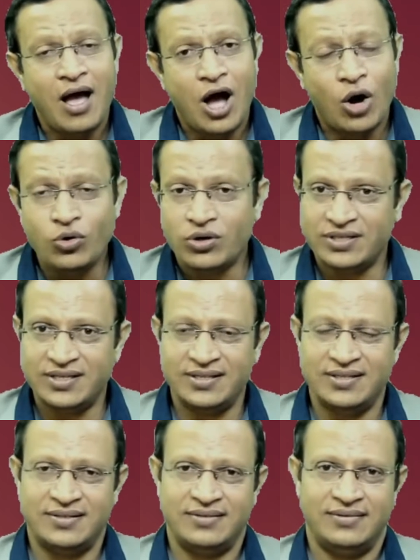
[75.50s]
How to
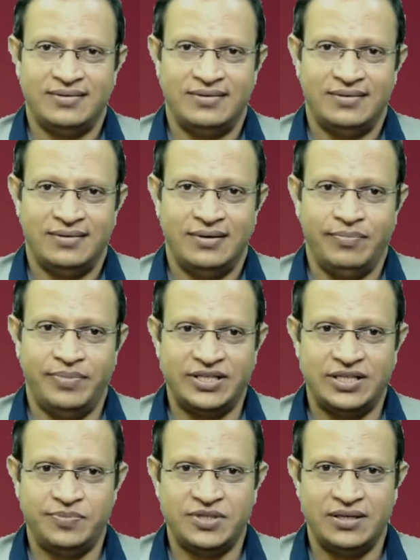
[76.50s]
assess
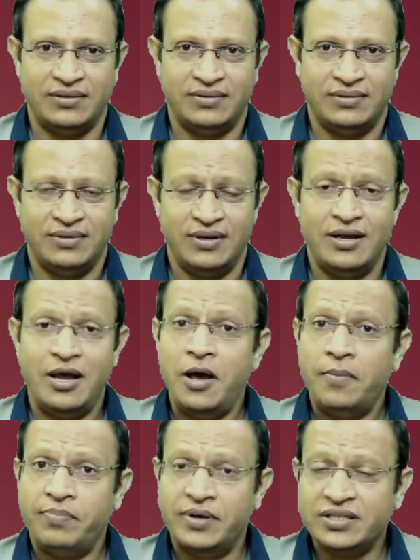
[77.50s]
perception?
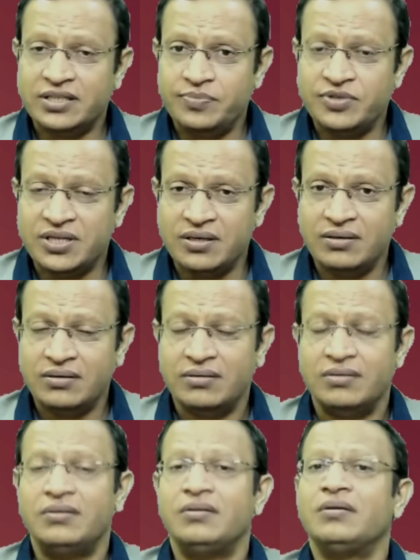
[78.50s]
Perception,
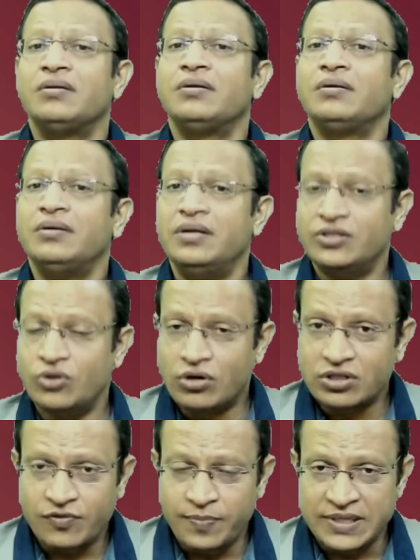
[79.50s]

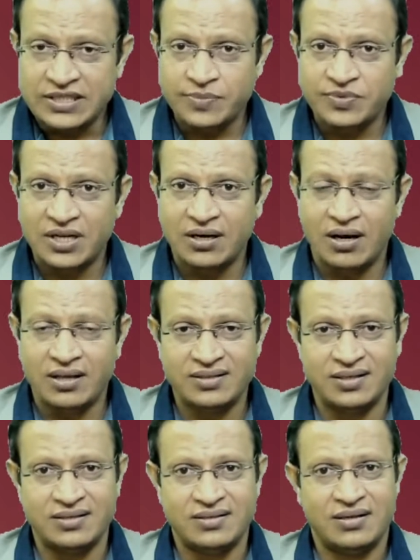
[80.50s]
disorders of perception are
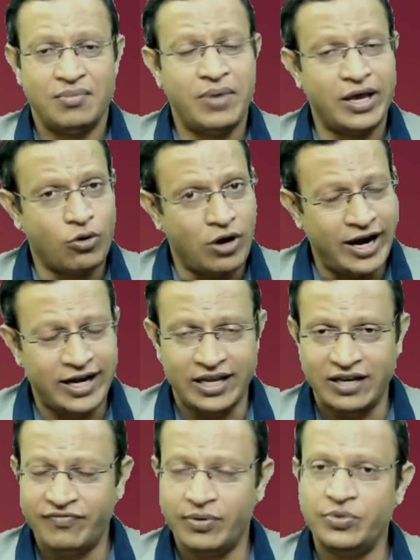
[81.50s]
assessed by collating
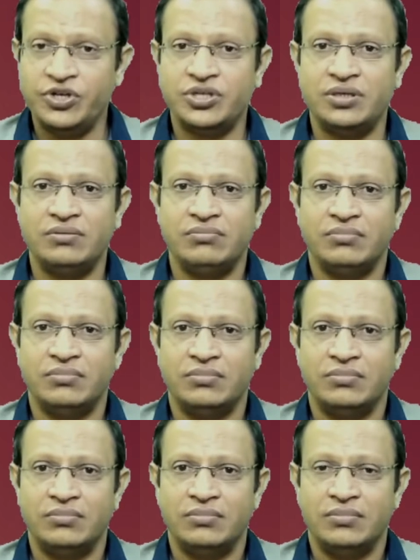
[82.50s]
information
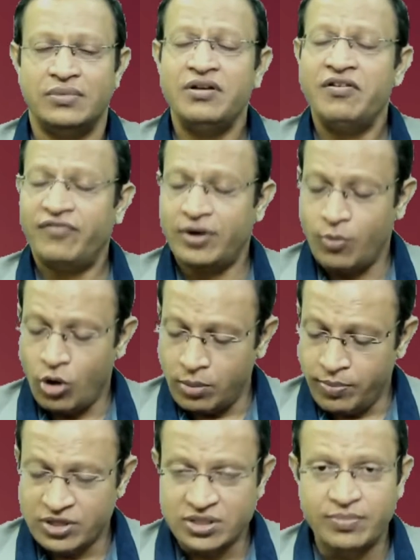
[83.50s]
from all
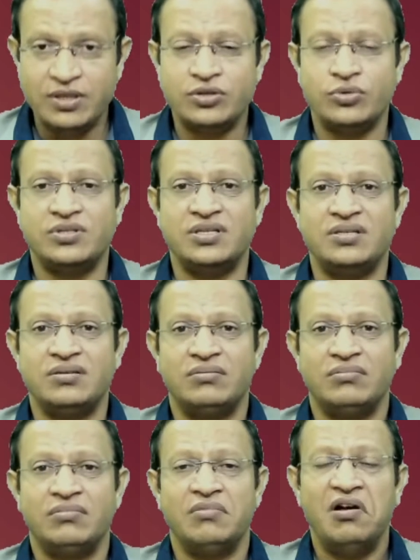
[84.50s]
possible
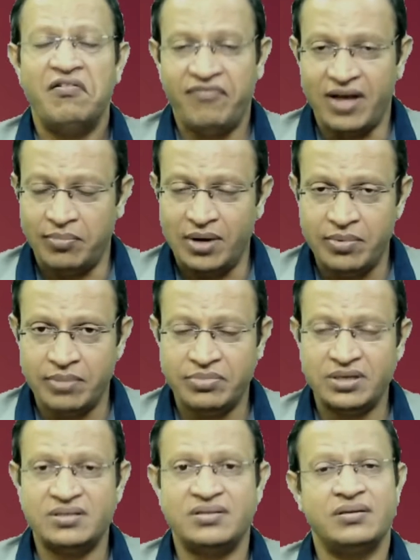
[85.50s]
sources, family
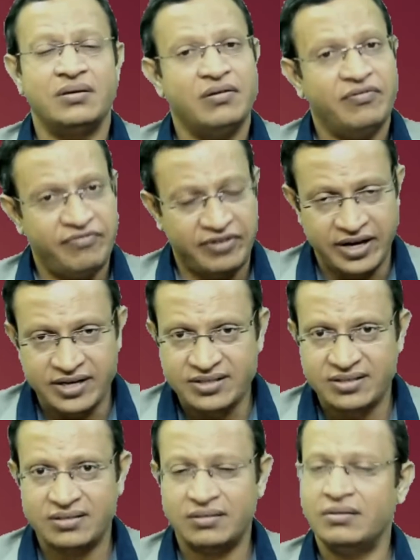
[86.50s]
members,
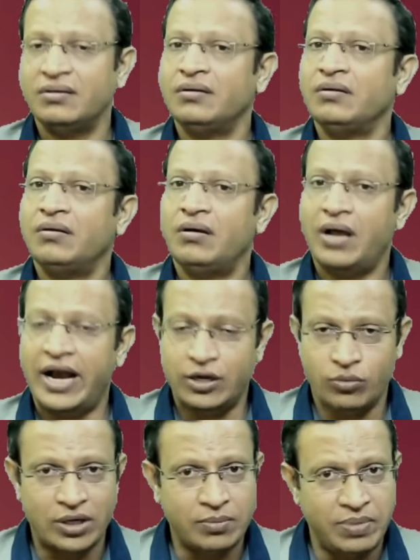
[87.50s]
friends,
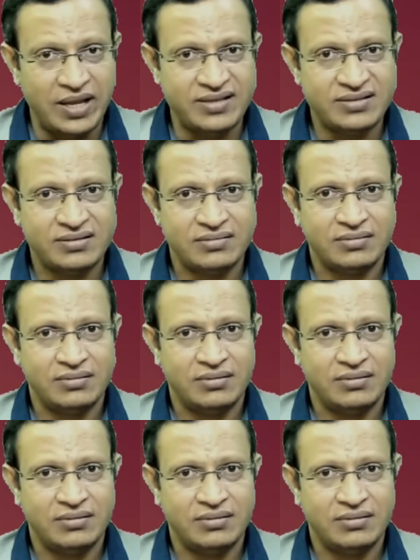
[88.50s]
at workplace,